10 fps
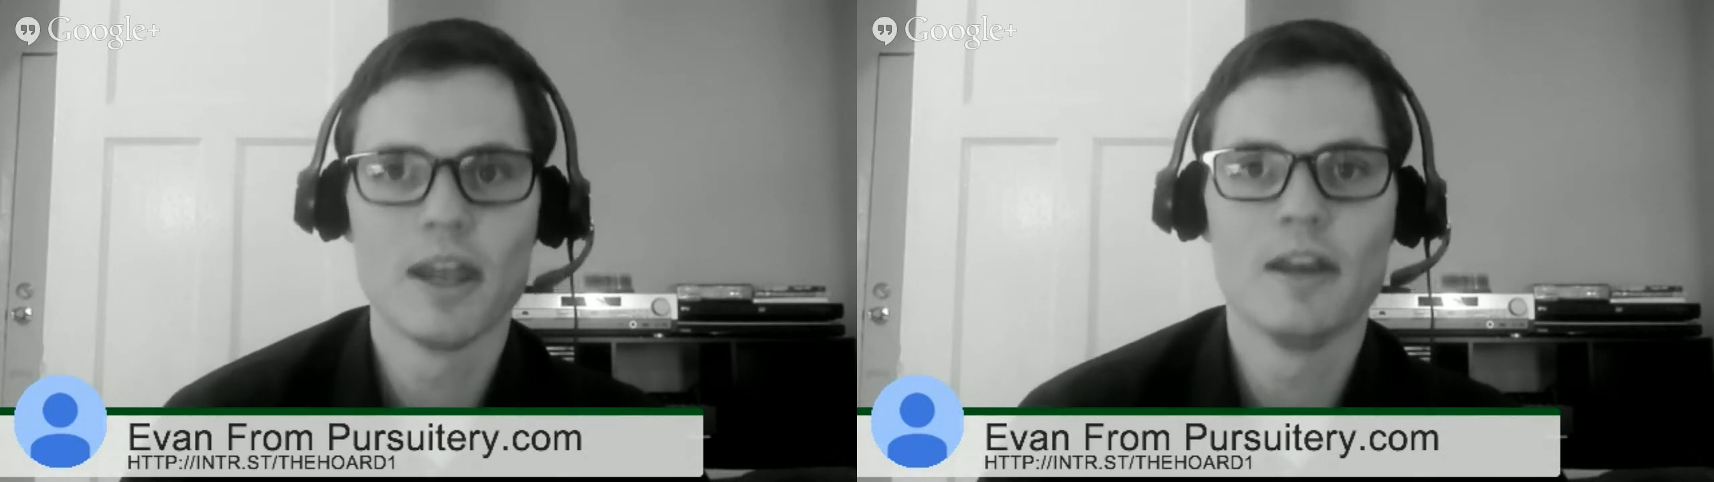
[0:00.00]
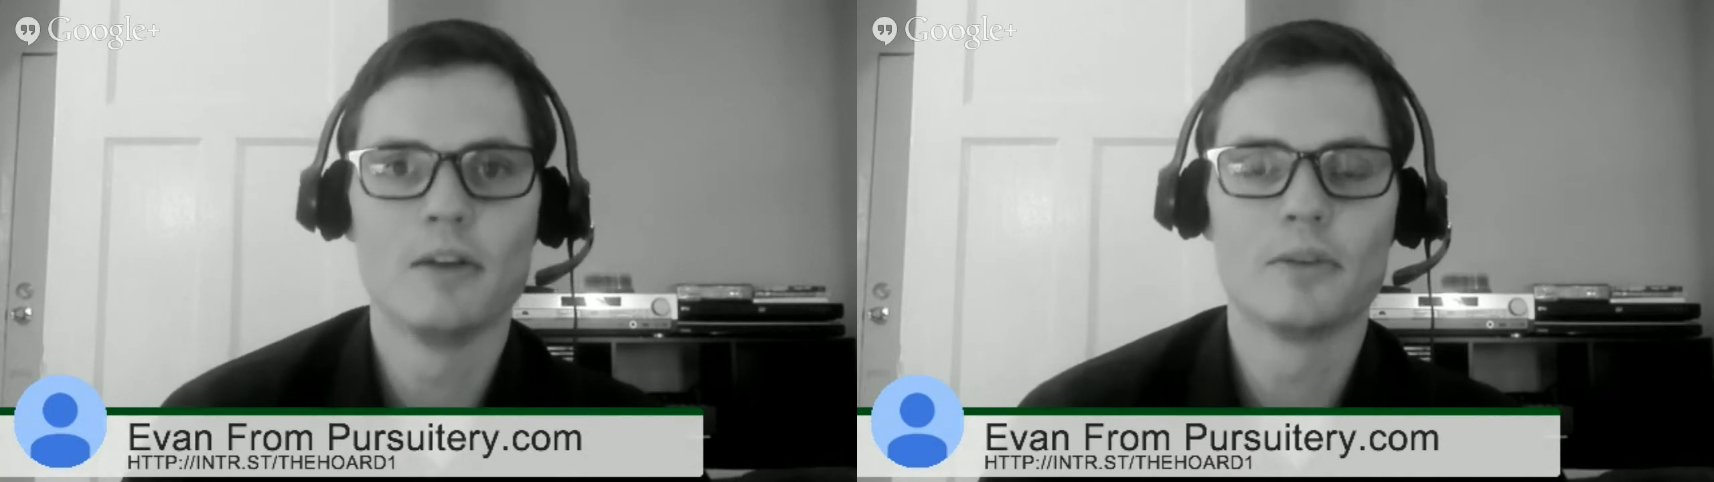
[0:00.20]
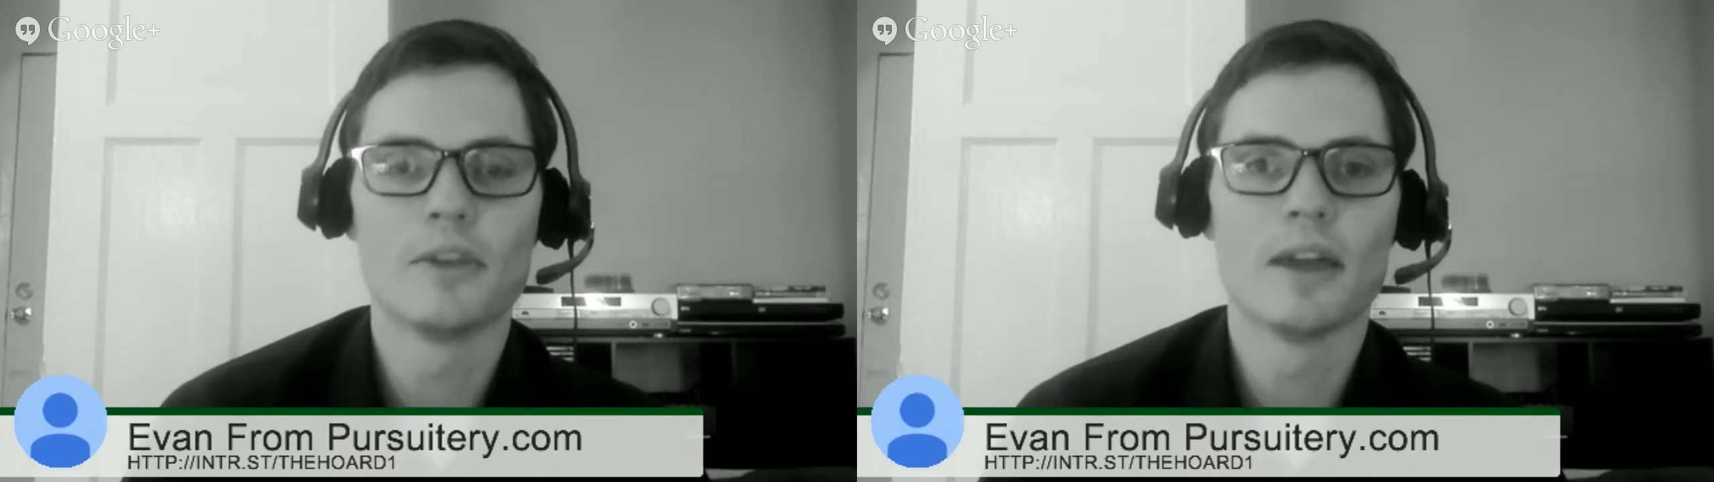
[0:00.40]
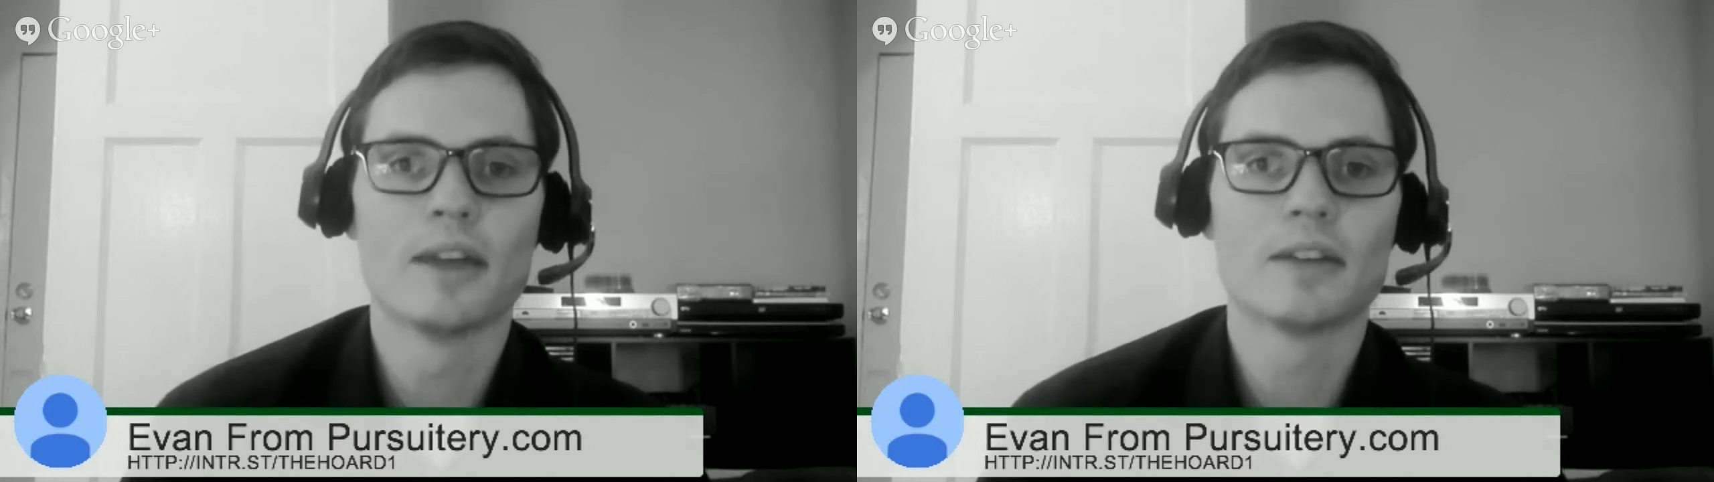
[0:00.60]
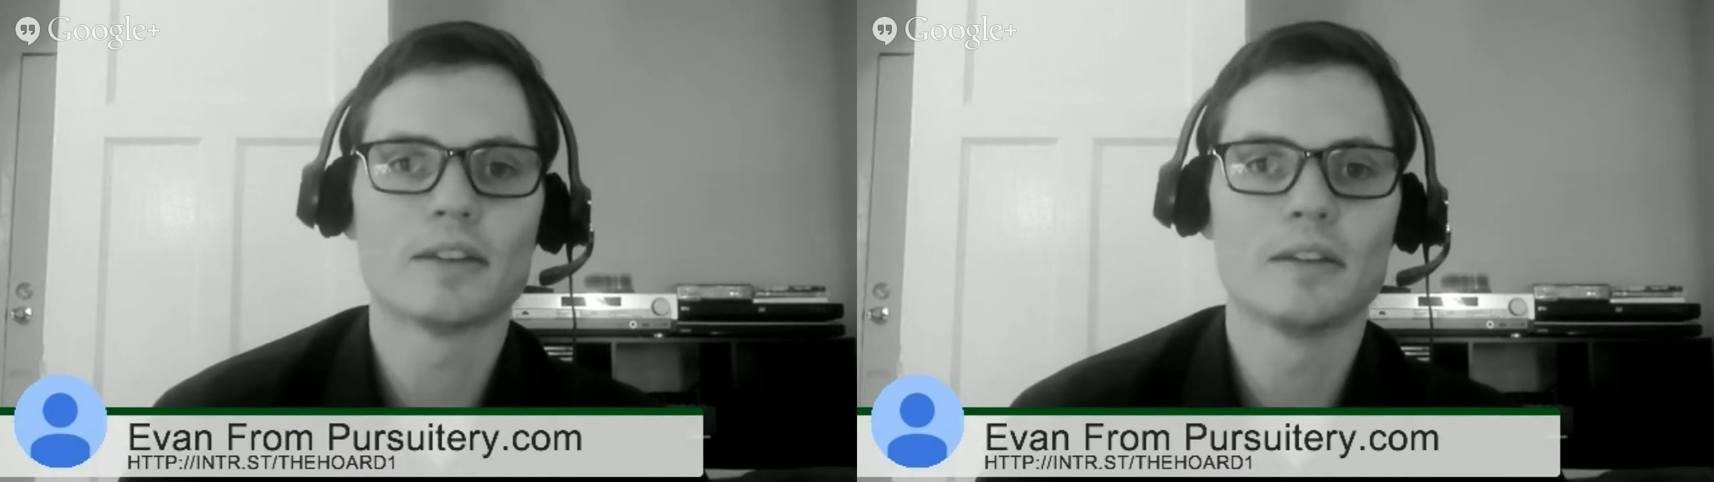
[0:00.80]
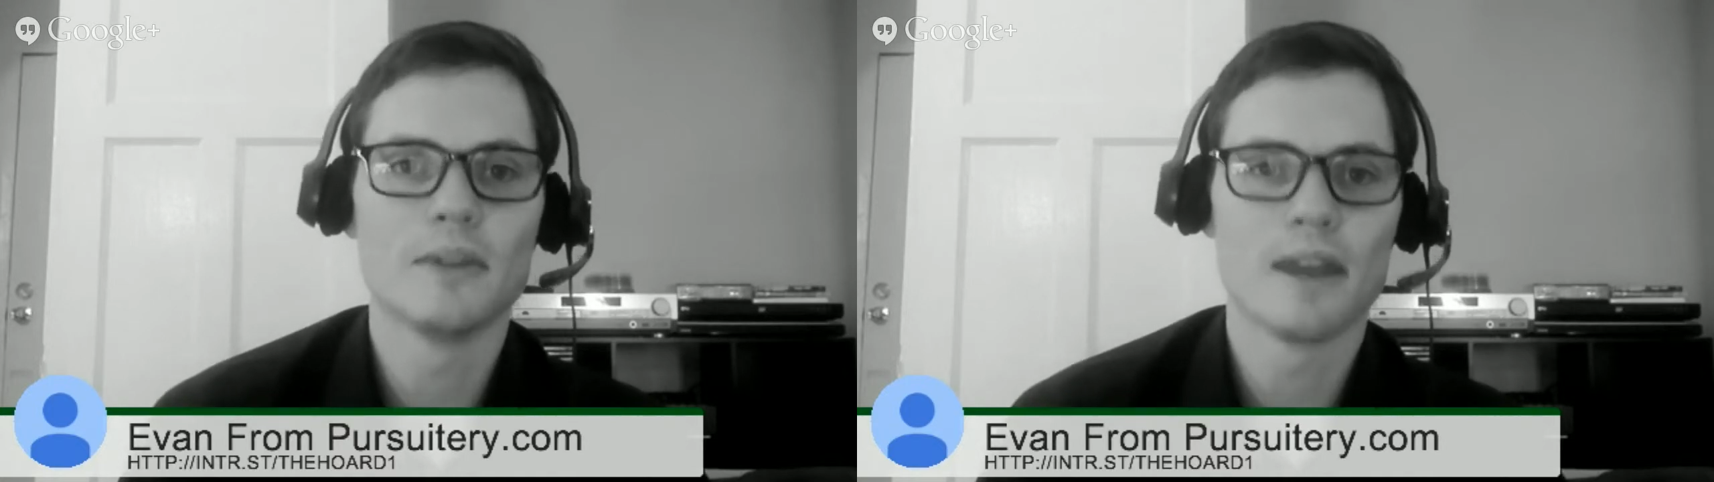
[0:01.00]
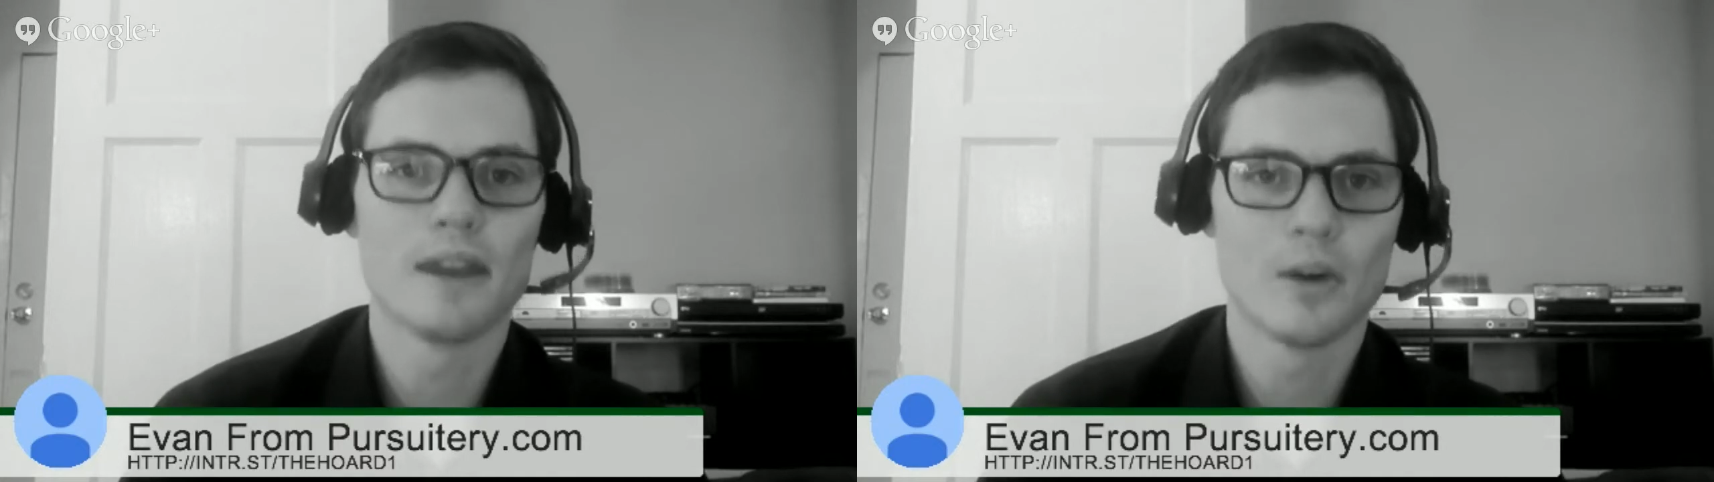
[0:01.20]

Note that we had a